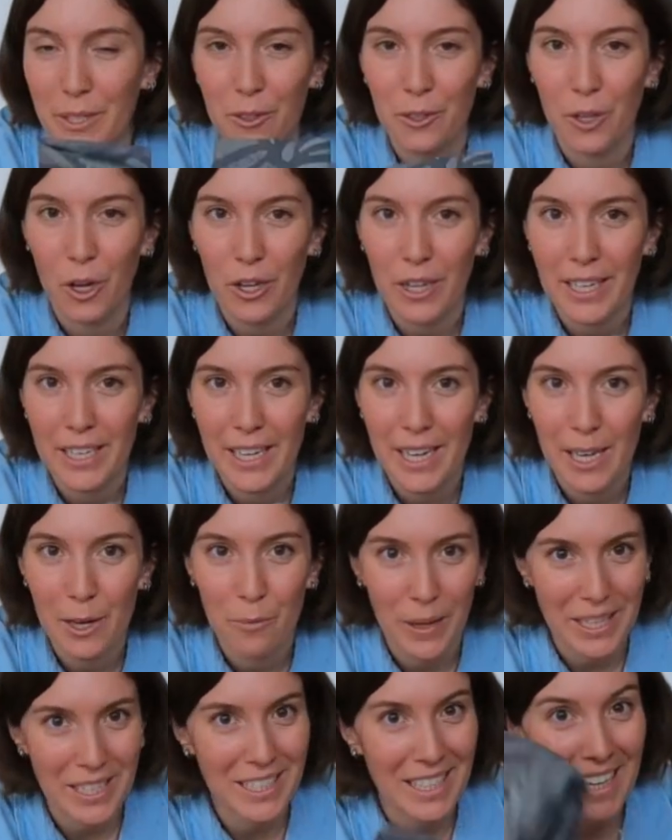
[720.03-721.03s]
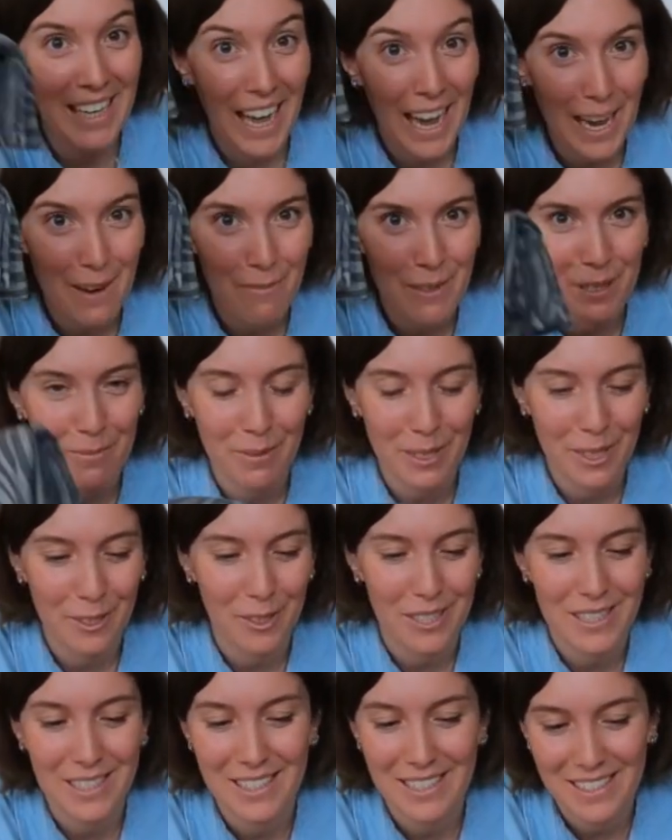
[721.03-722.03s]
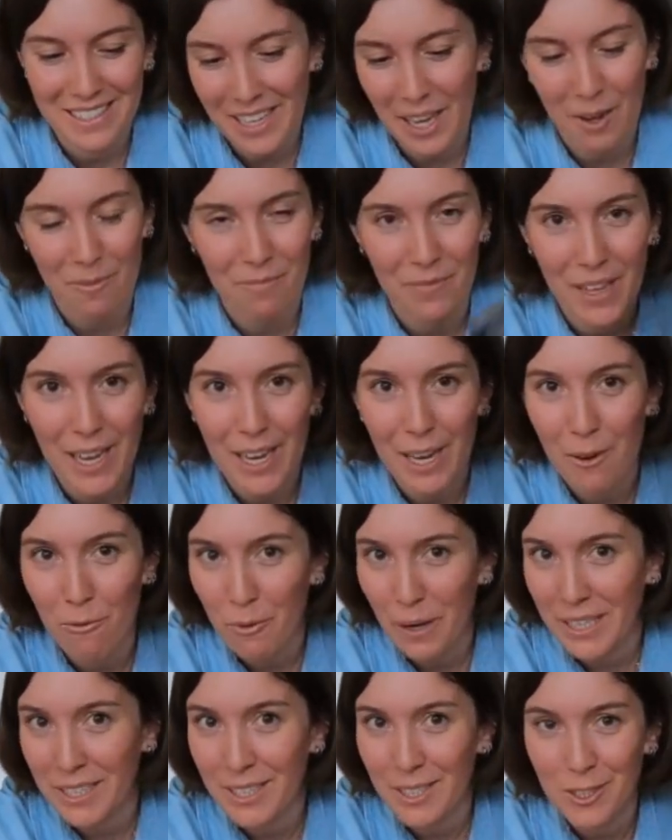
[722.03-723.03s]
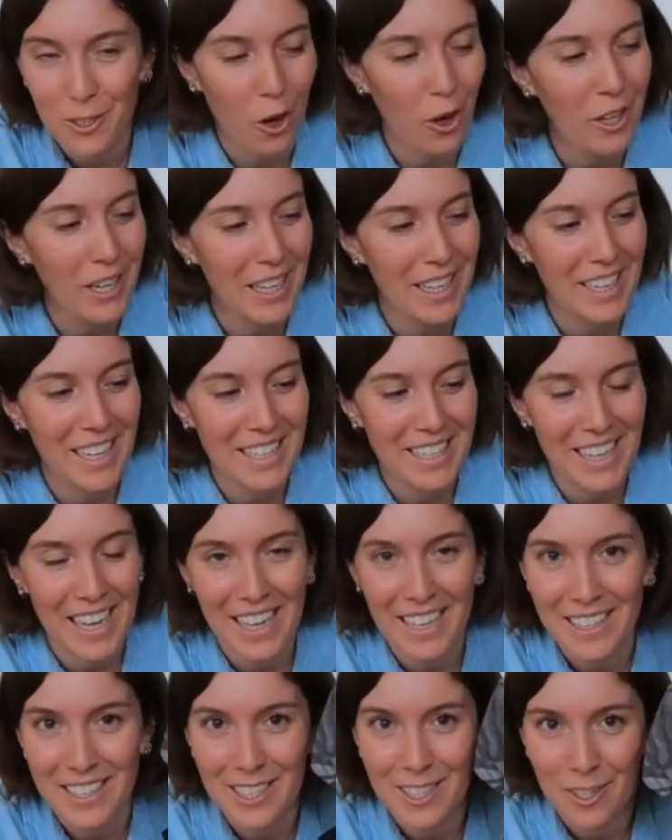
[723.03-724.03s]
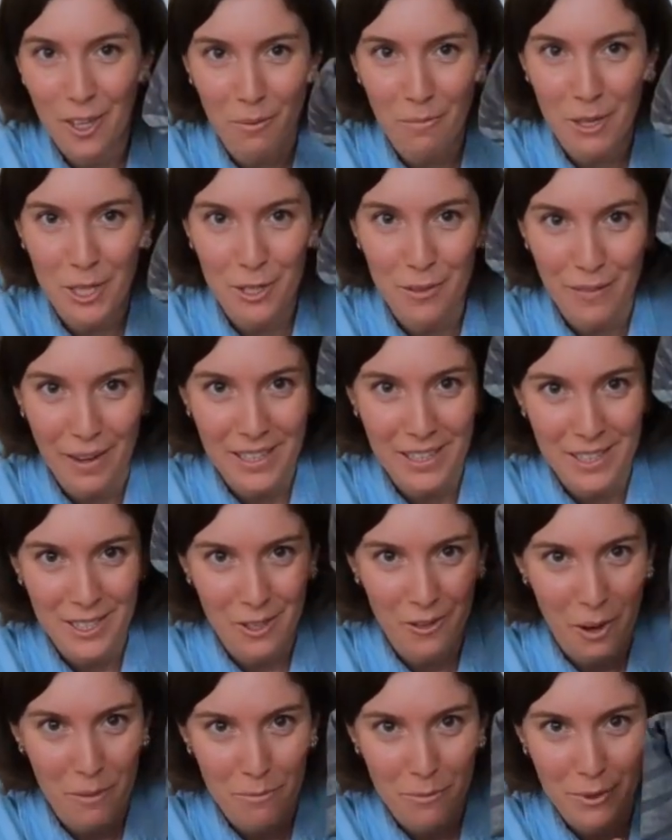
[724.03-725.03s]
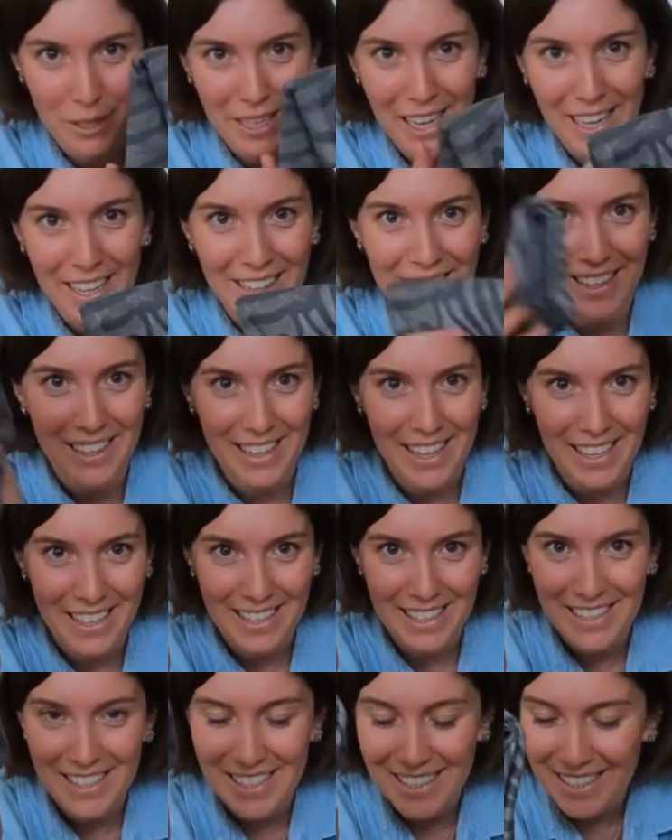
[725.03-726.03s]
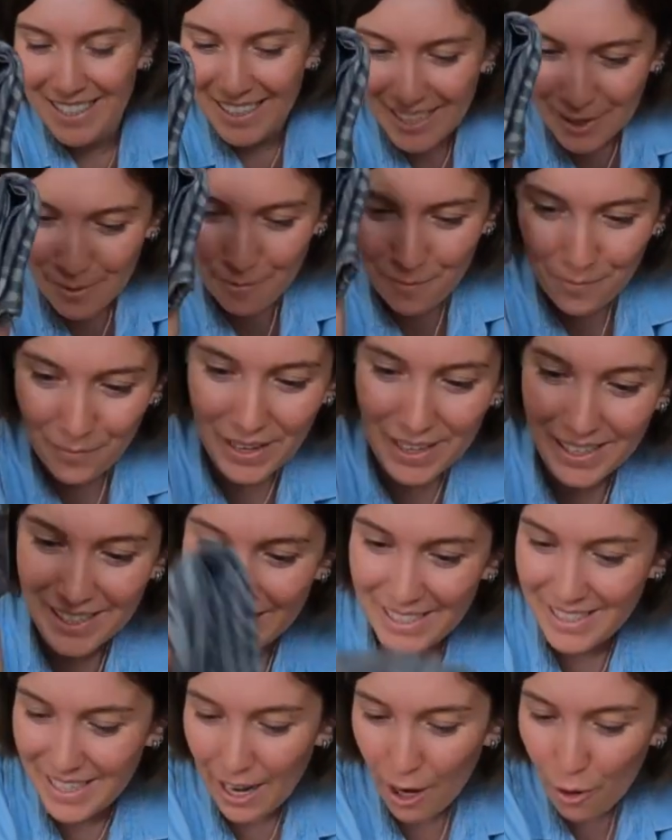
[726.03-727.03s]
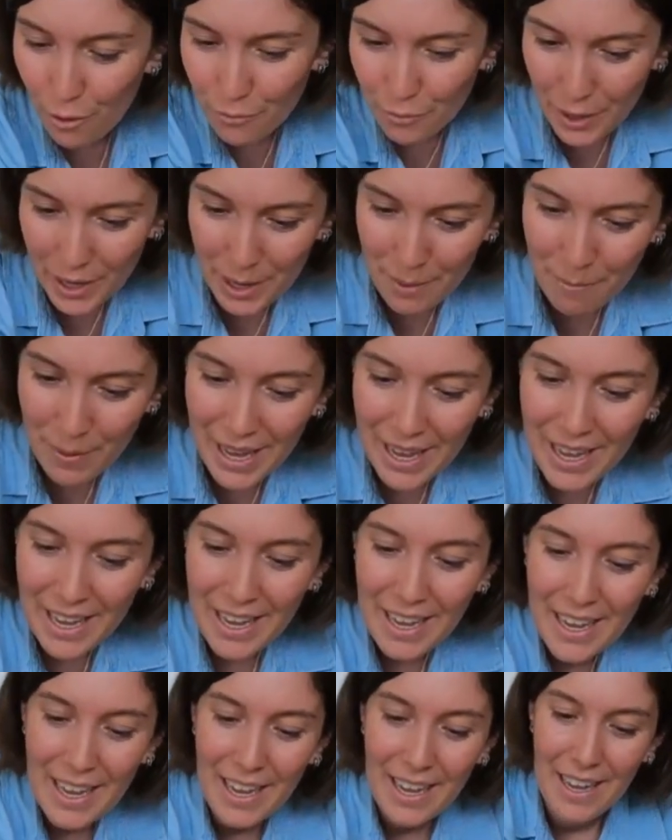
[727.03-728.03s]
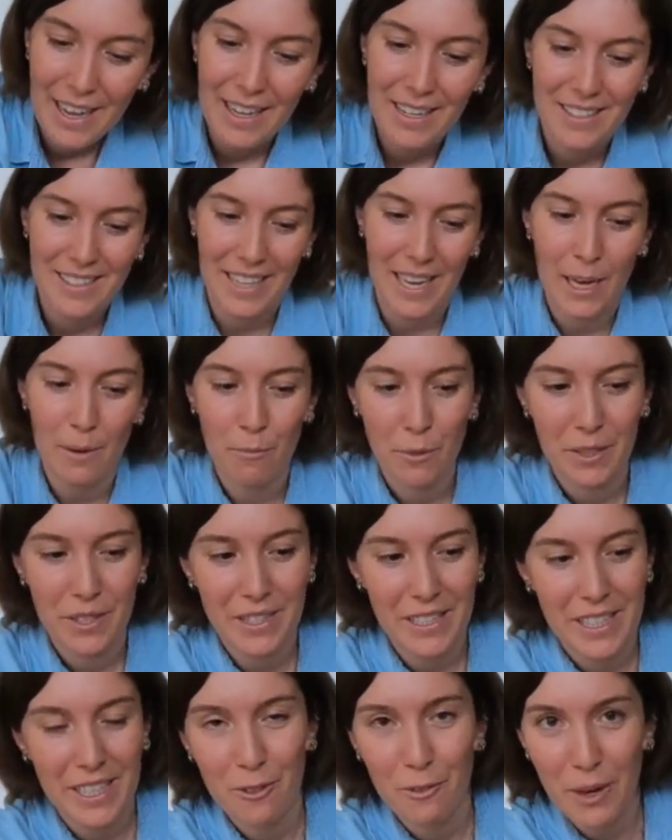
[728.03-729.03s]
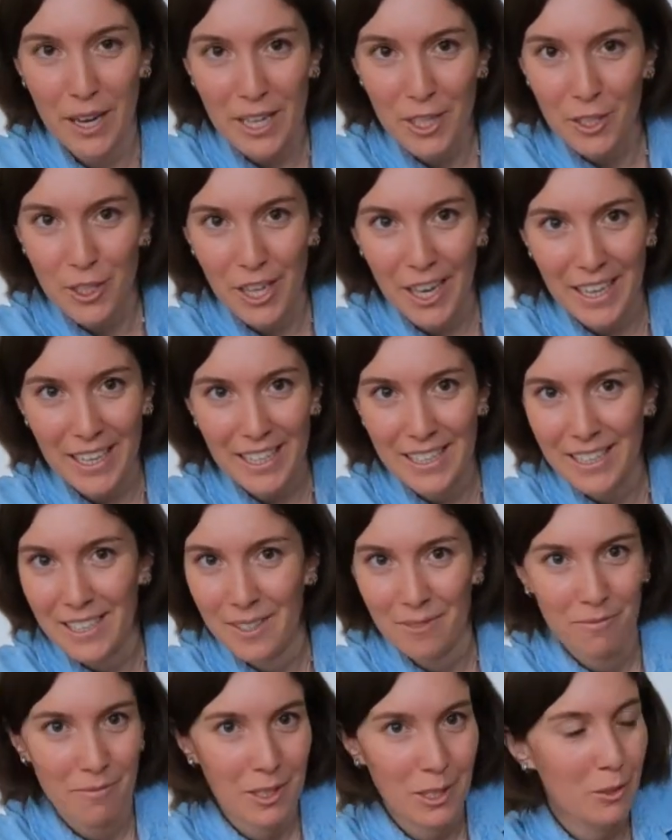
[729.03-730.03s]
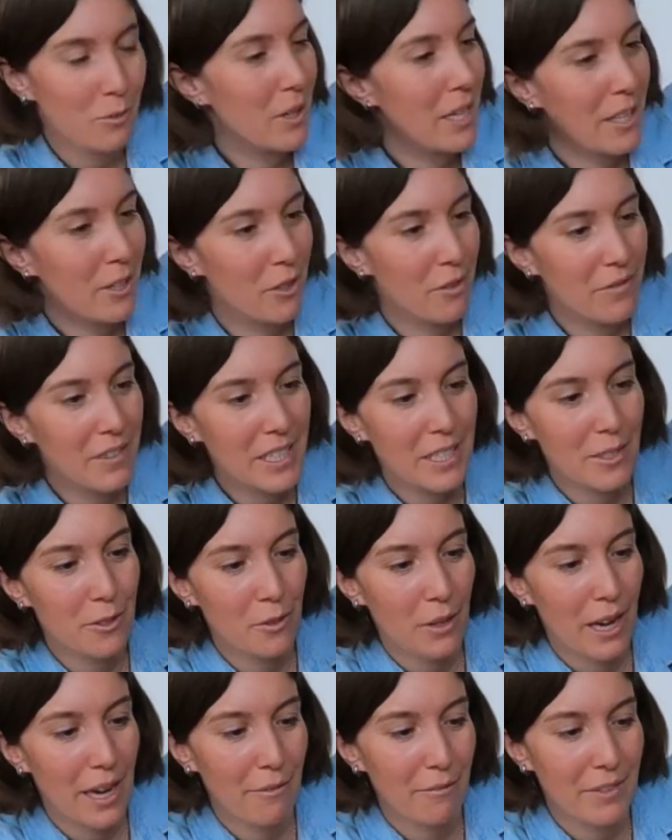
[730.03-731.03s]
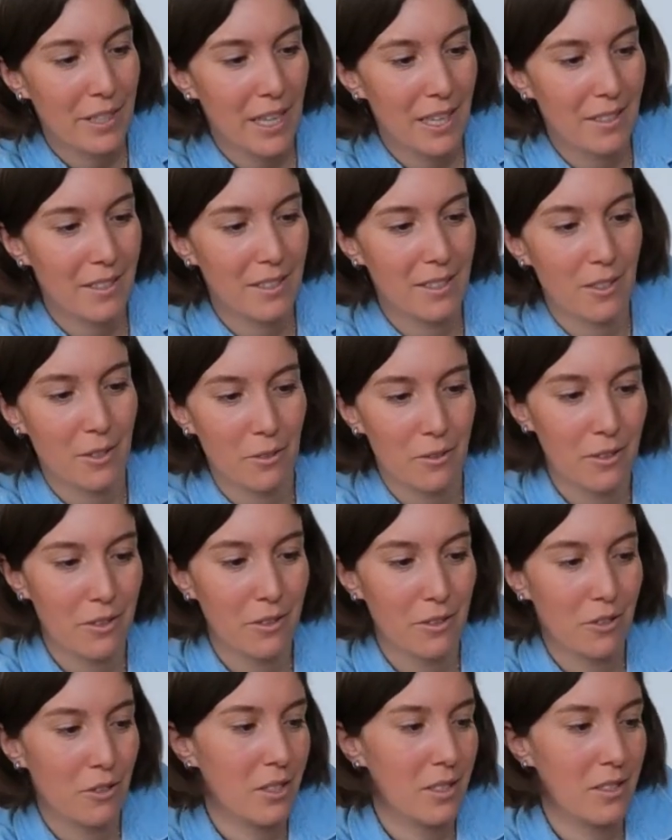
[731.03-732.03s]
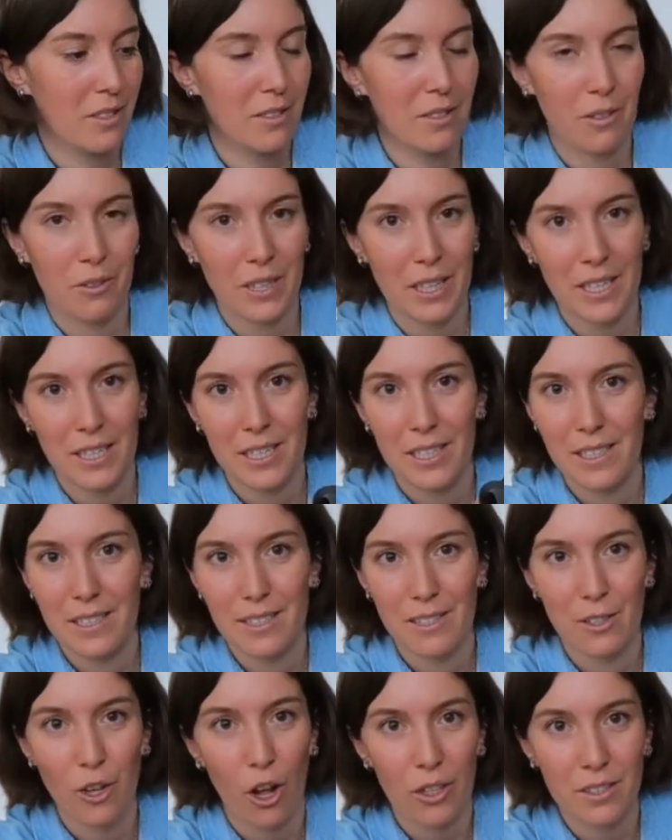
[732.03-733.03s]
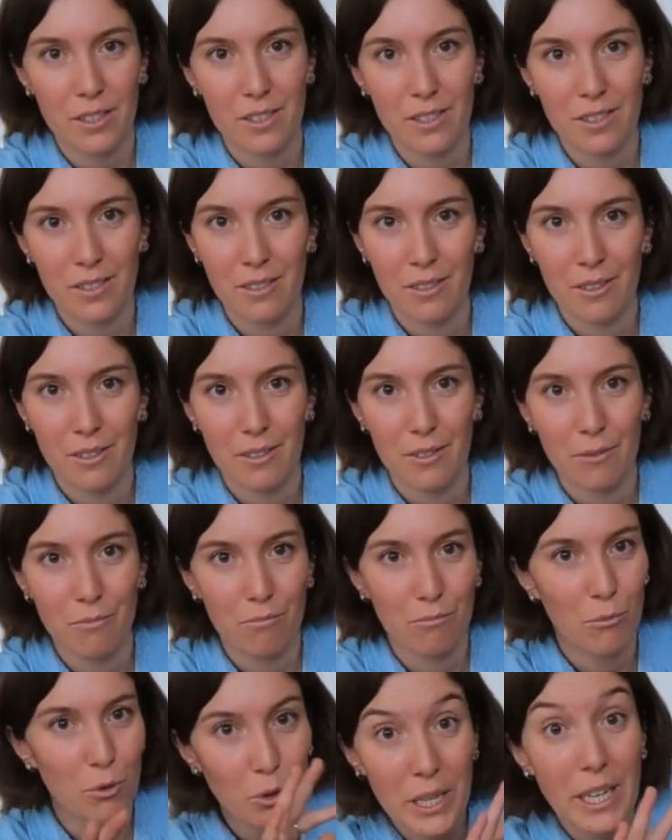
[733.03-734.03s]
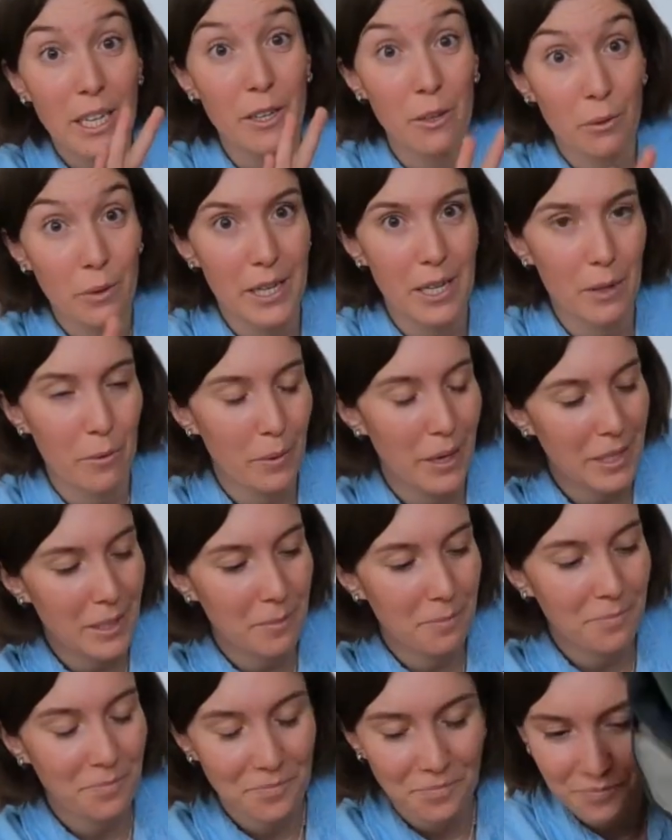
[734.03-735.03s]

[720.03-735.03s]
with your dog in a wet climate, because a wet dog in a tent is not much fun, so I'm bringing that little towel for him. Same with the rain jacket, it's really convenient to have that, so just so that he's not really wet.